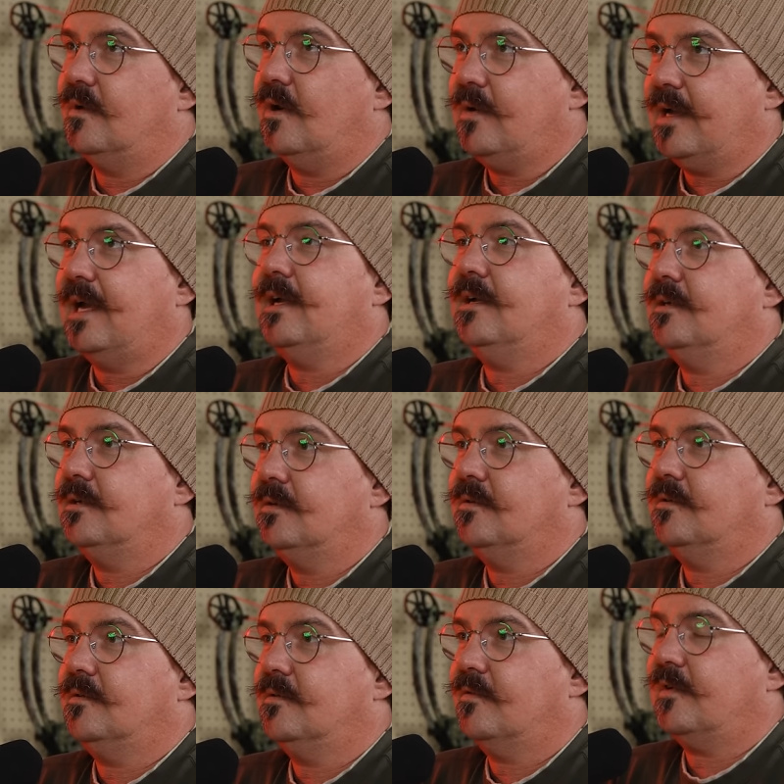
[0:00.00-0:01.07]
okay,
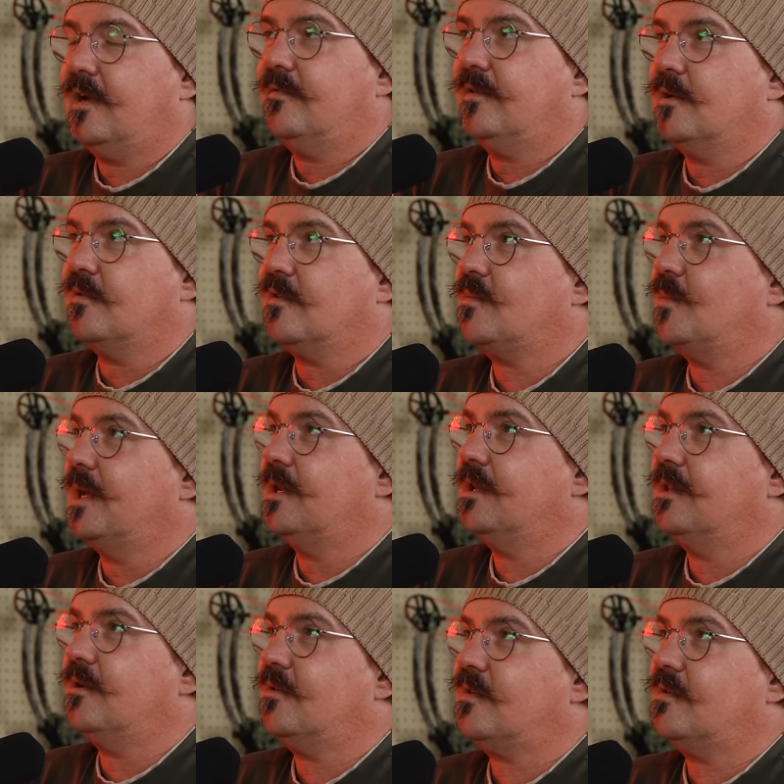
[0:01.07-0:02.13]
five years, but
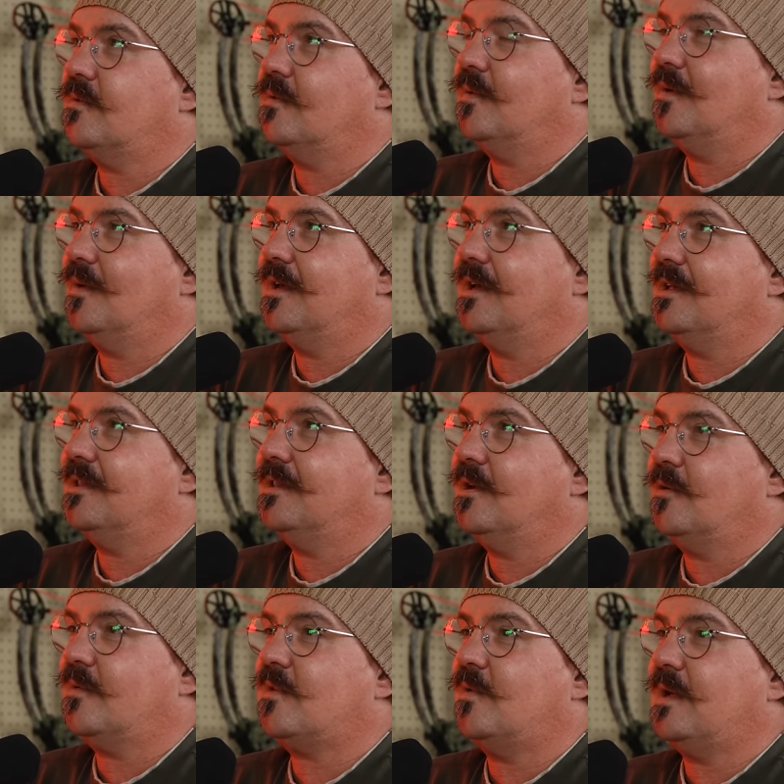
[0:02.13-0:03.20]
there's, uh,
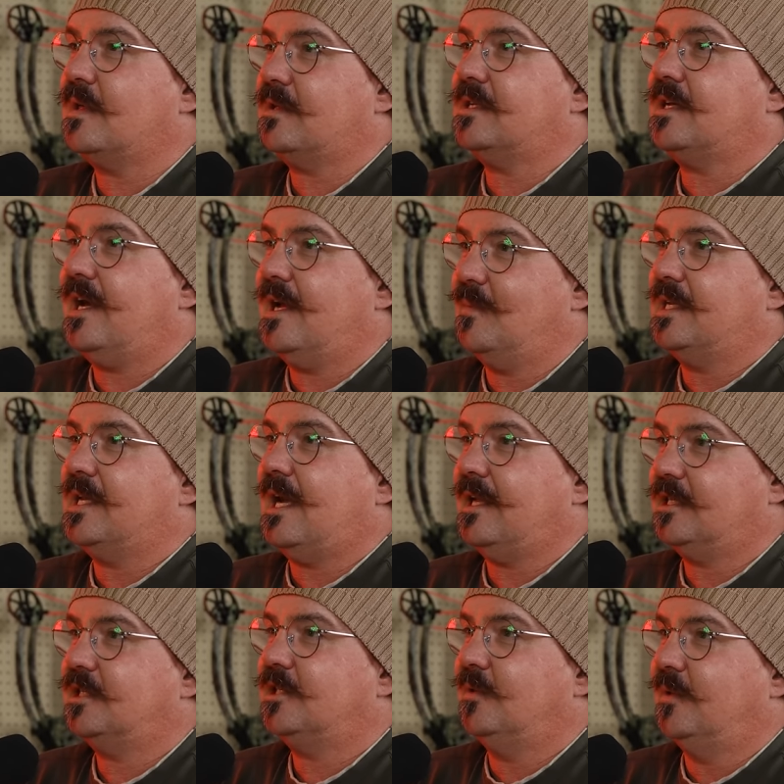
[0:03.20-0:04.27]
there was always a time
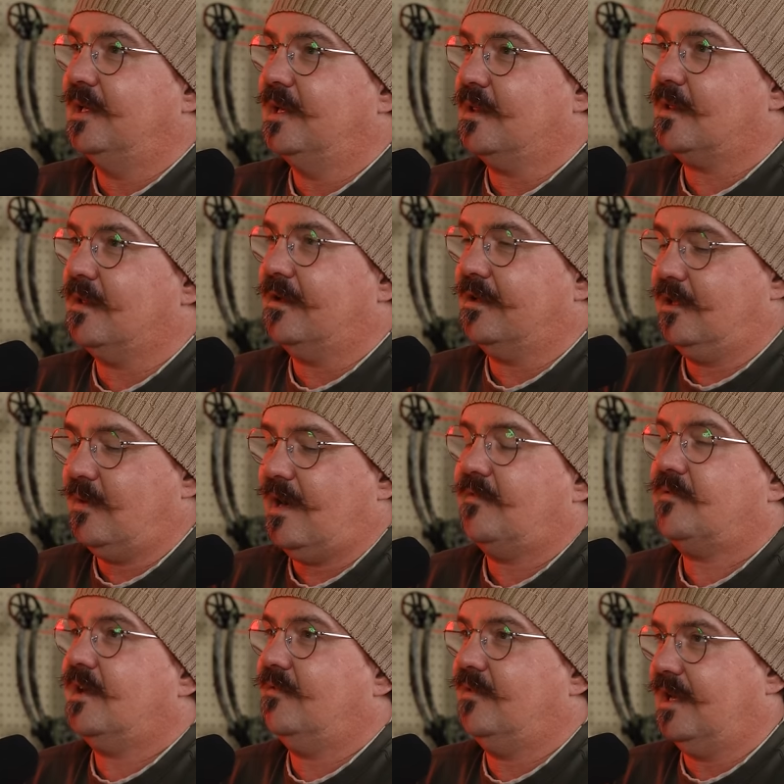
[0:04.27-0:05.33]
attached to it. It's like you have
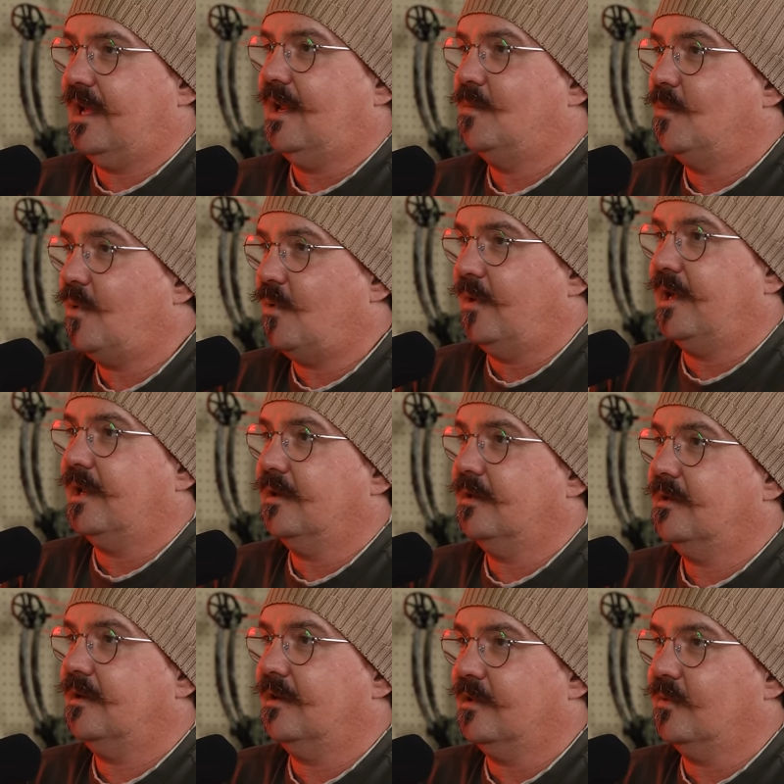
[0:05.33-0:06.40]
to have an endpoint,
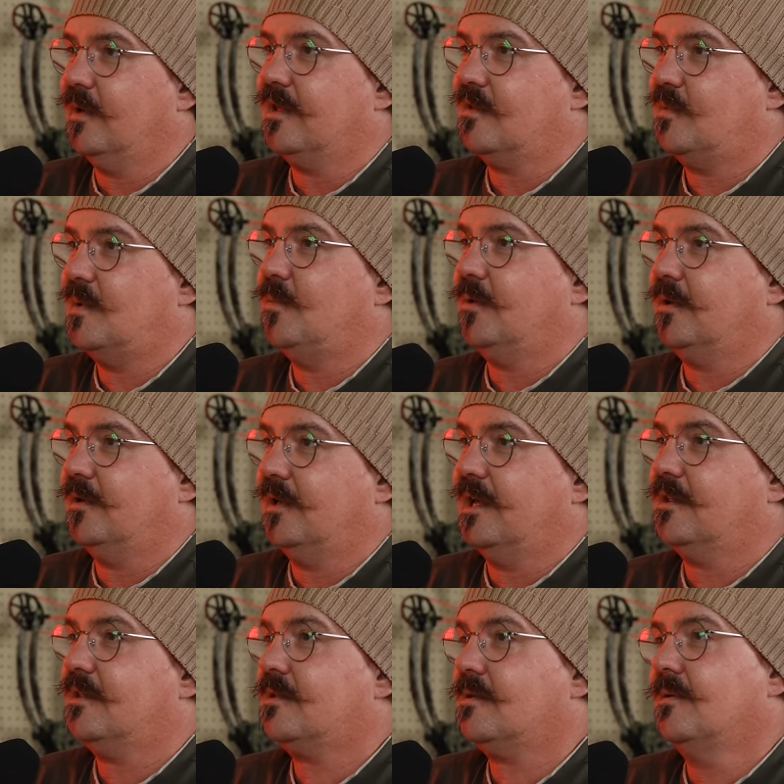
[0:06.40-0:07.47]
otherwise people go
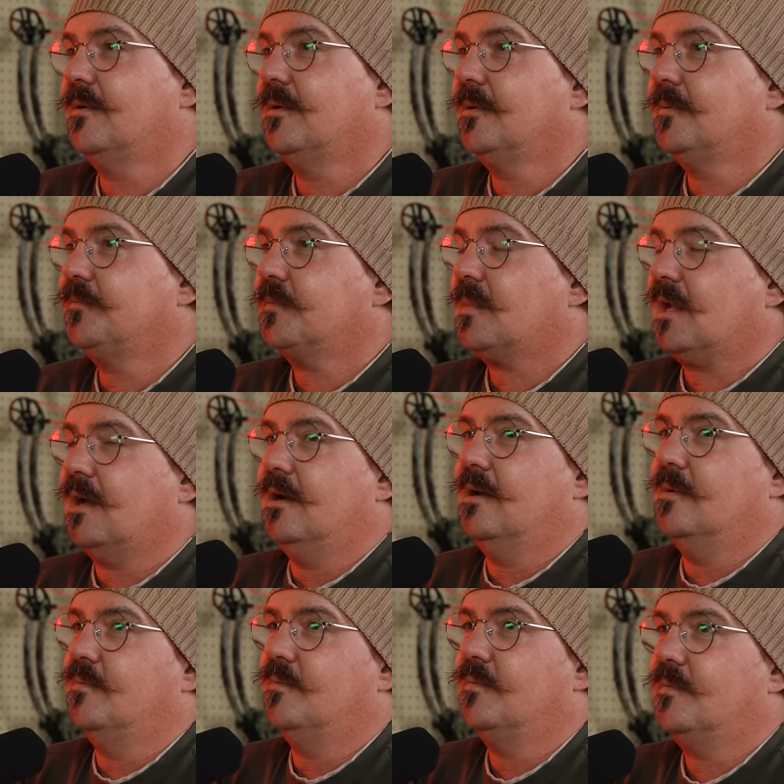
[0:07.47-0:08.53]
nuts.
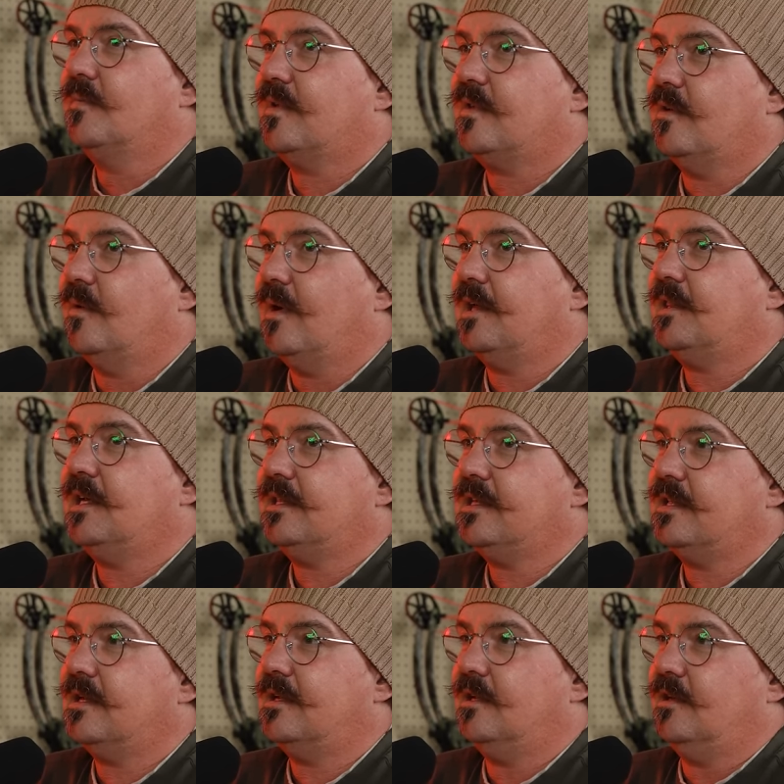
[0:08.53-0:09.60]
Um, so I think
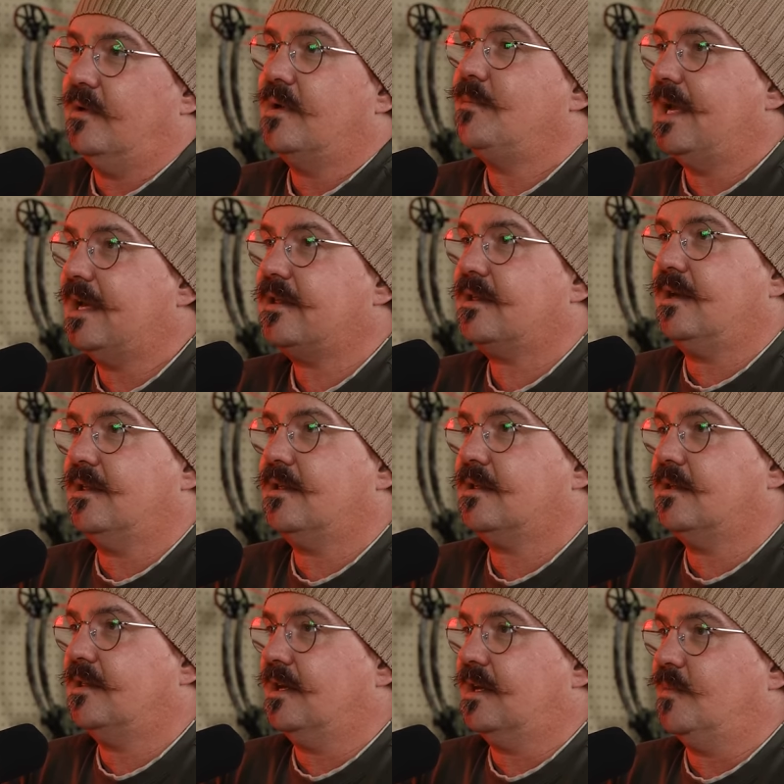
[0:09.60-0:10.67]
that you know it makes sense
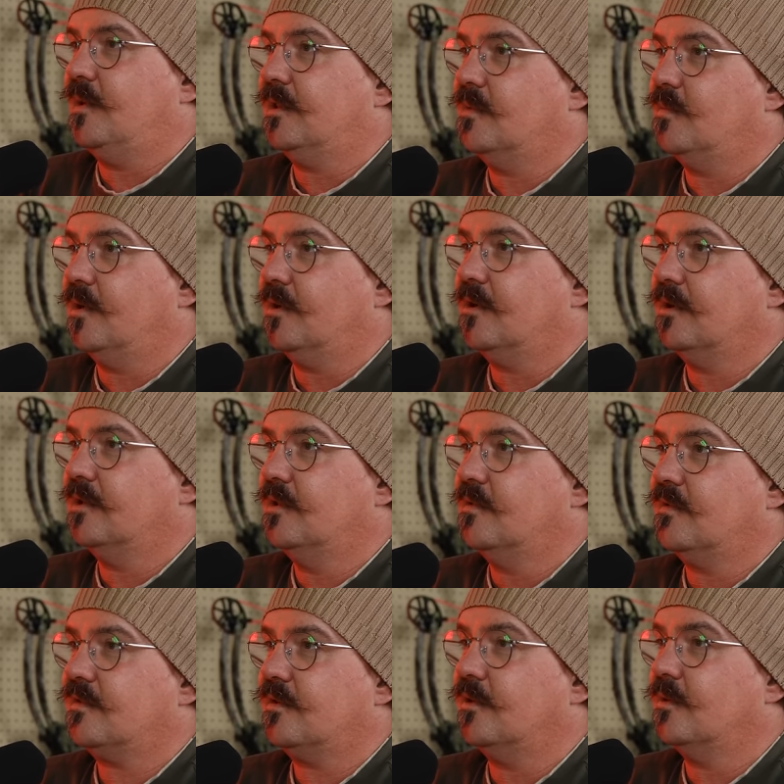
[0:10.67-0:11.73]
to think about the bunker in
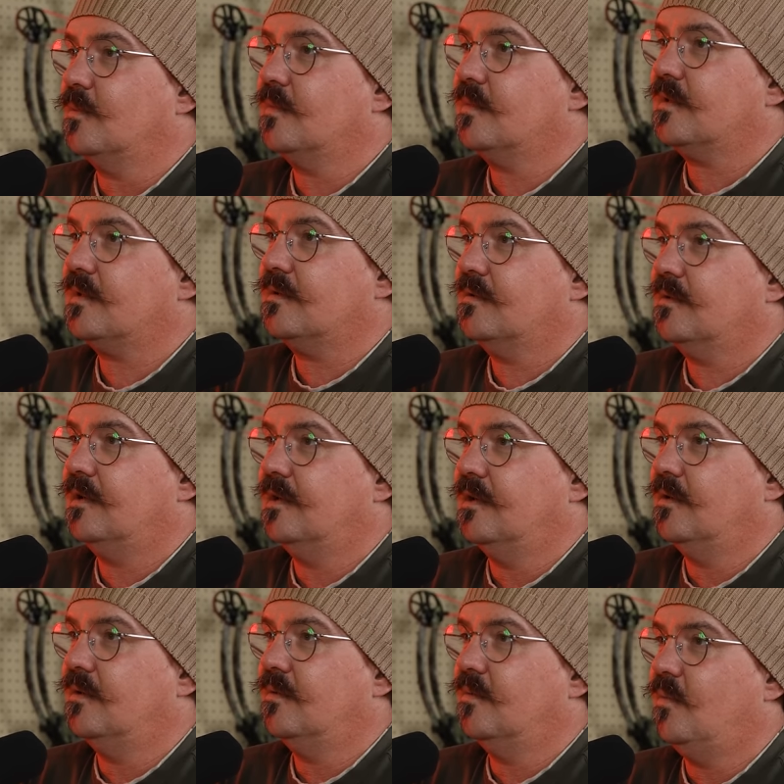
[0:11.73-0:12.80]
those terms. You
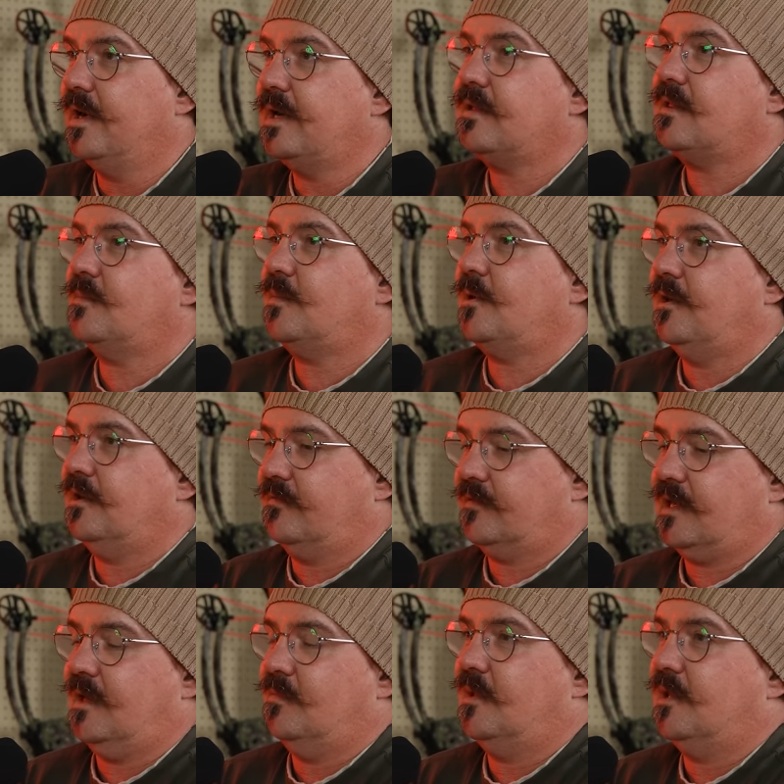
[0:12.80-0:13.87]
know, what is the period of
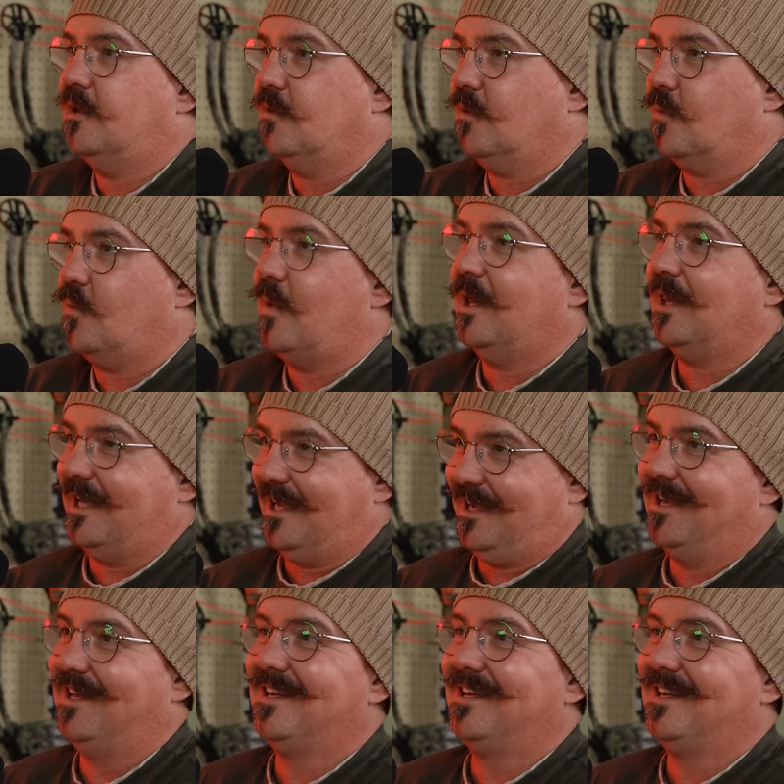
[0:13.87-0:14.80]
time that you're willing